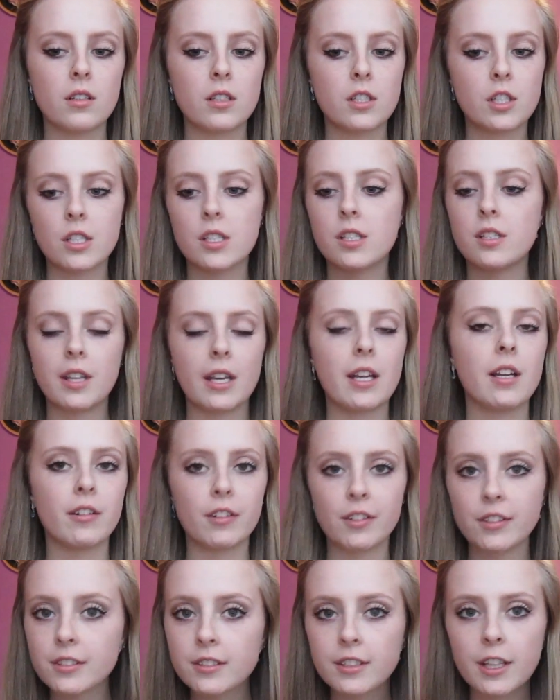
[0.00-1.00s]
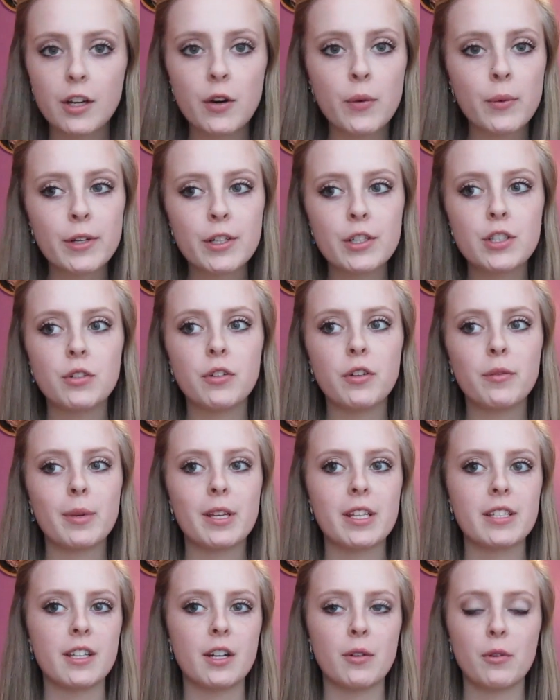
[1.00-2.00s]
just they are they don't want to do it
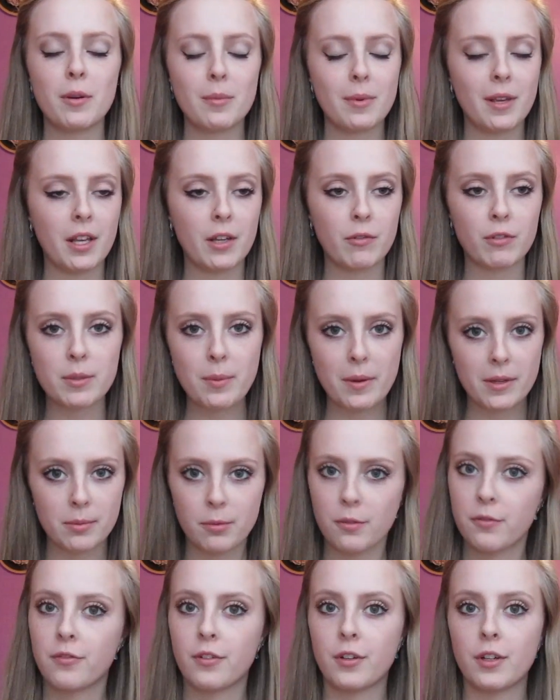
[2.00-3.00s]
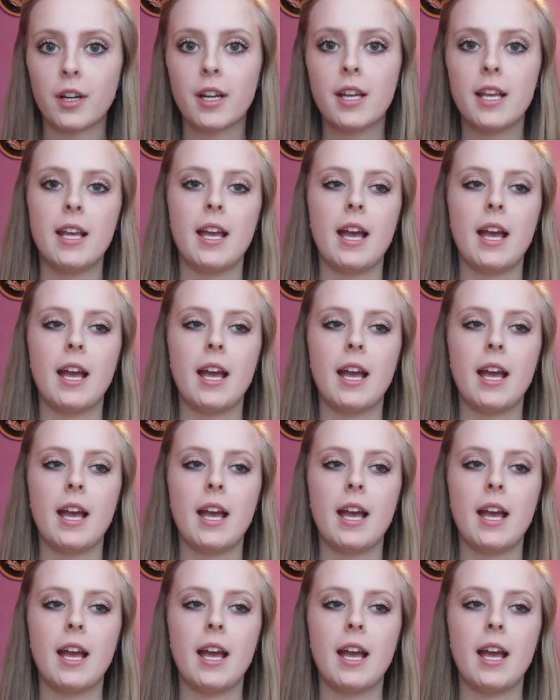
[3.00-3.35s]
because they don't want to be responsible for